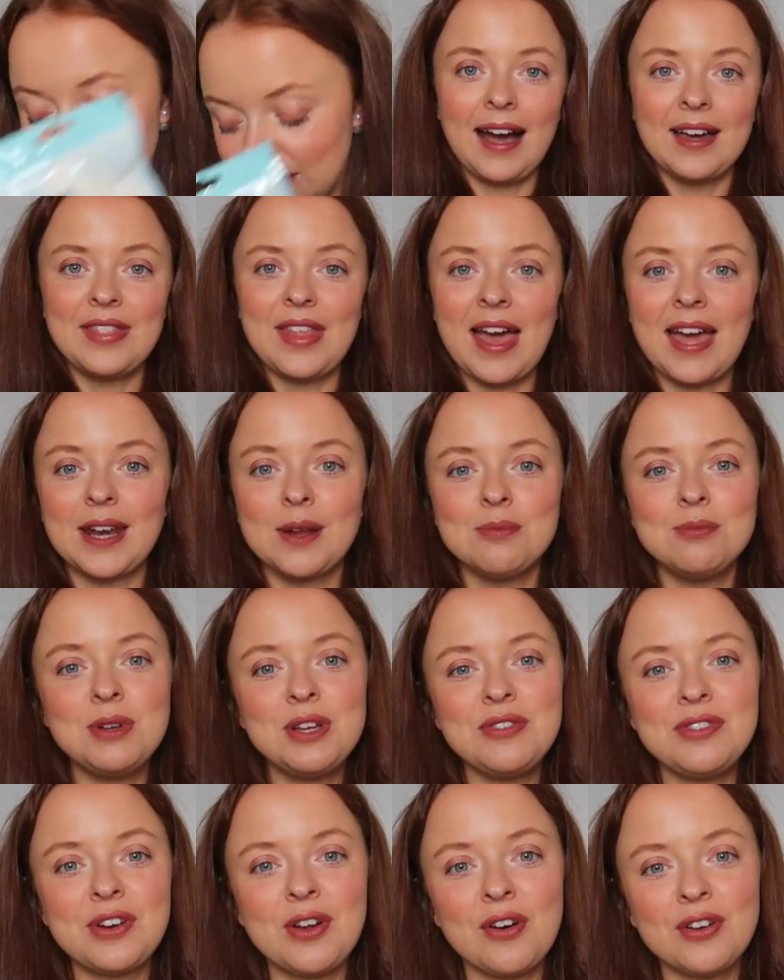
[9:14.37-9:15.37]
And then
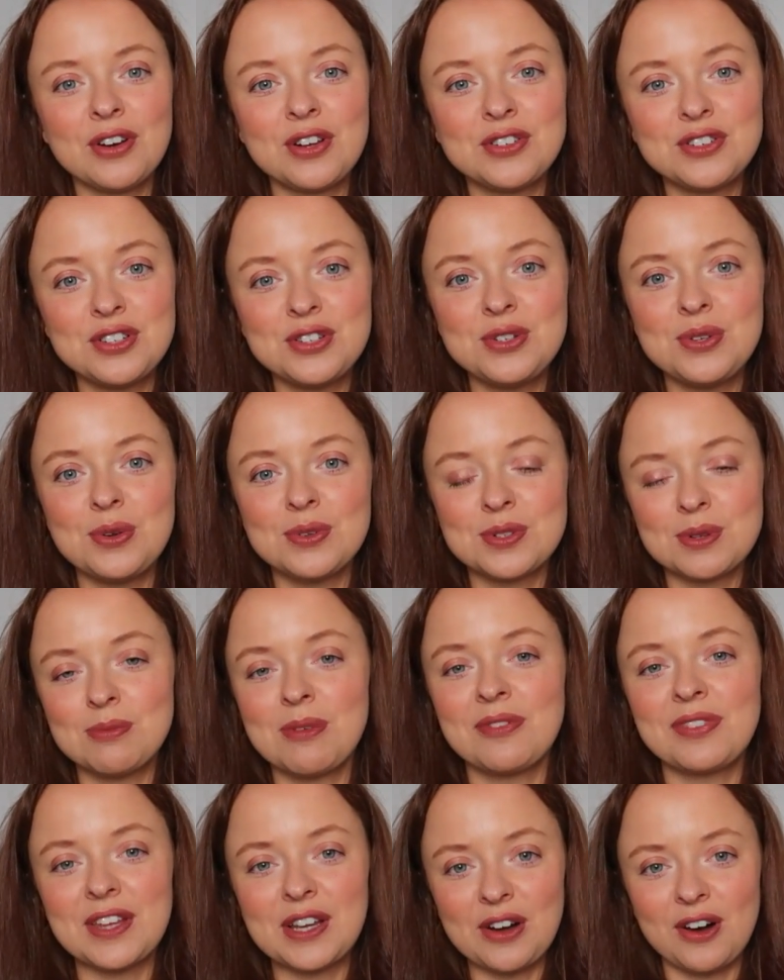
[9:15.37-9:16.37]
moving on to some
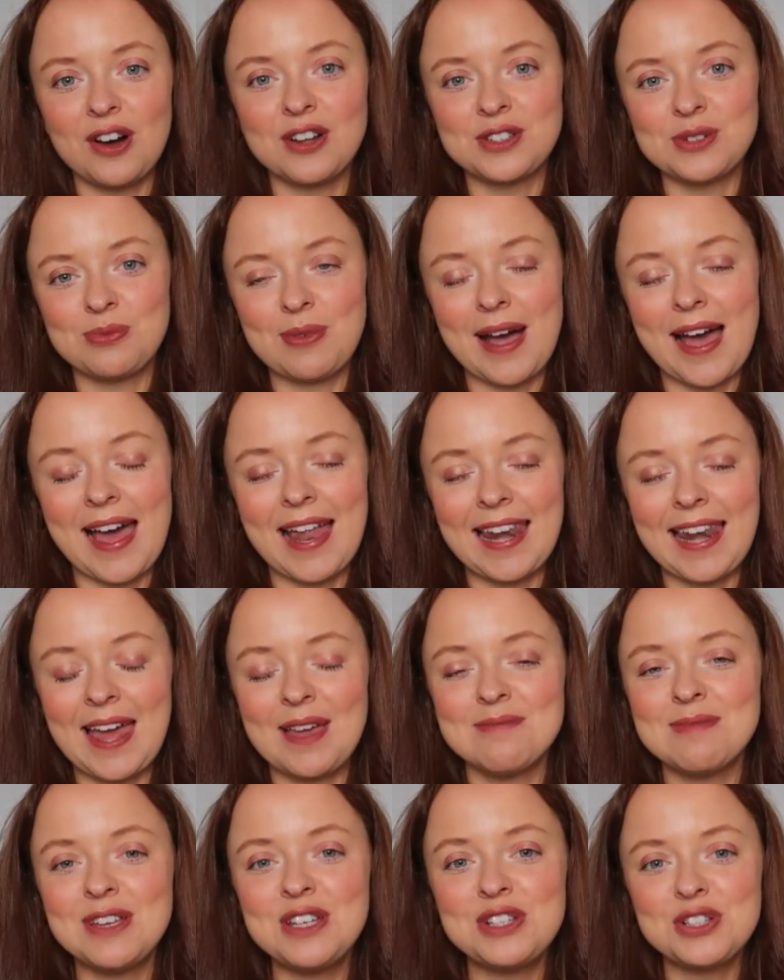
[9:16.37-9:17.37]
of the garden wear,
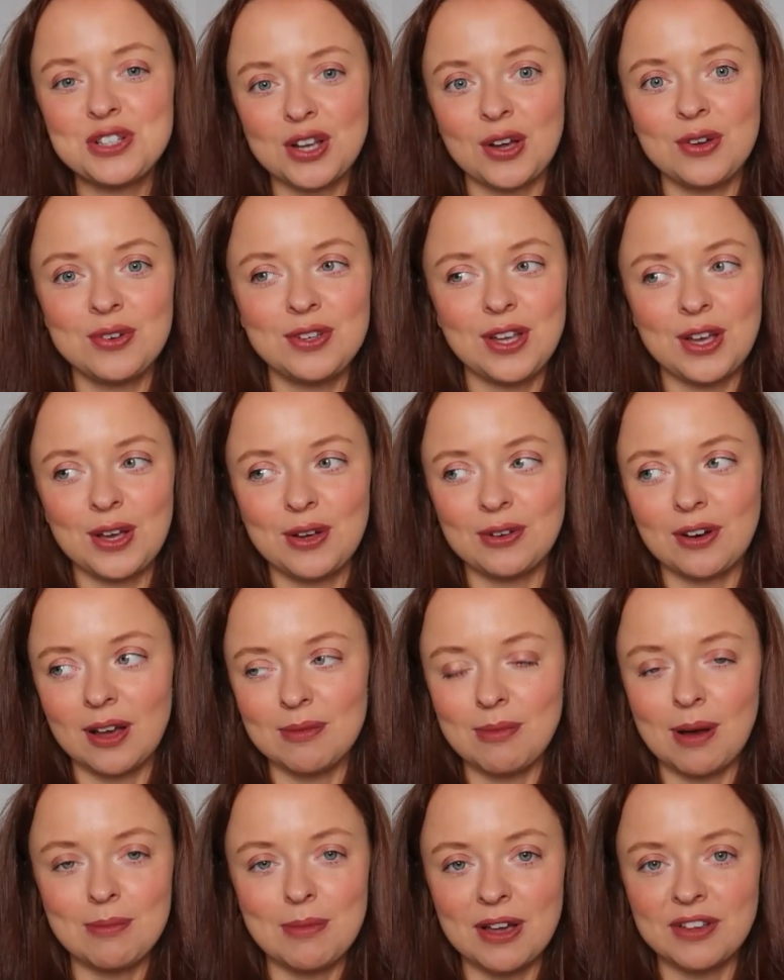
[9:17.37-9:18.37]
let me show you like
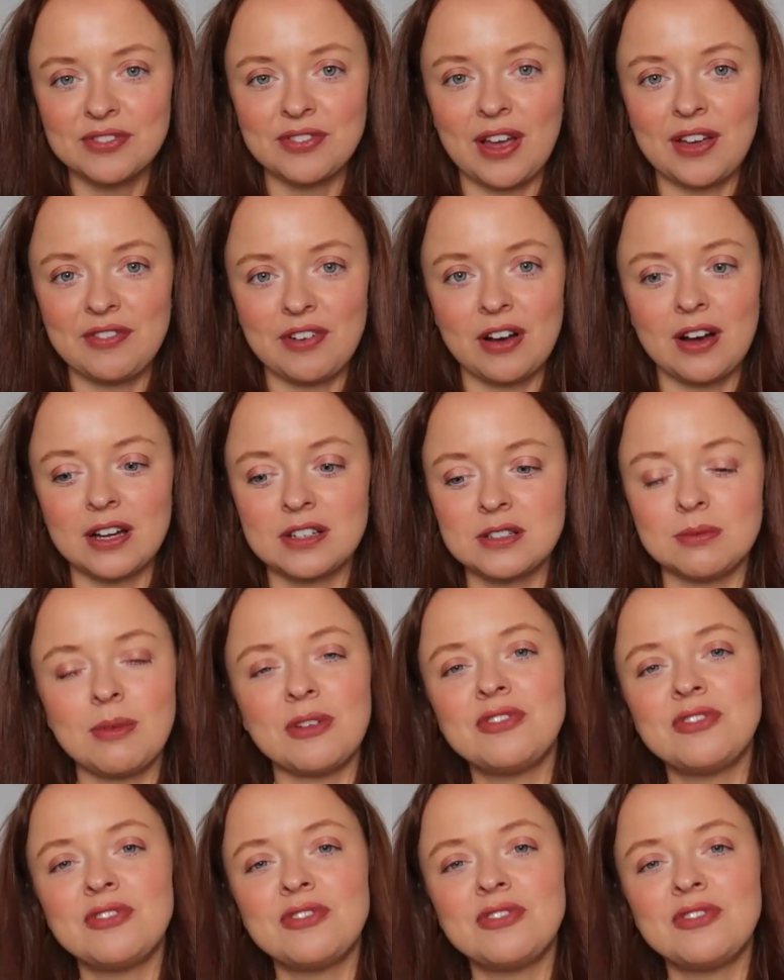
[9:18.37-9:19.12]
my most favourite item.